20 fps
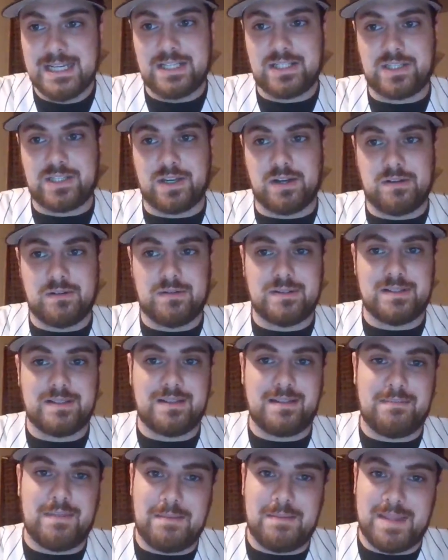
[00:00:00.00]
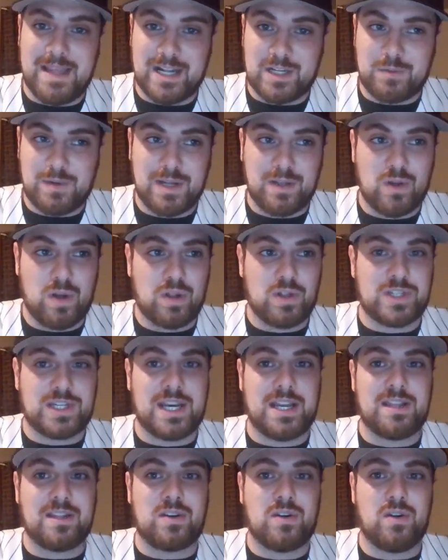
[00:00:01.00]
So maybe that's why Lawlar's
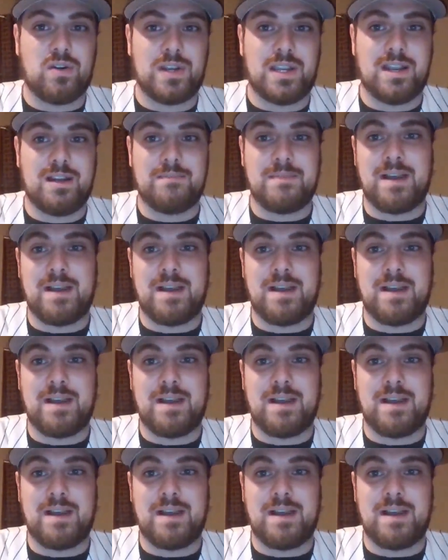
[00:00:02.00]
getting the call here.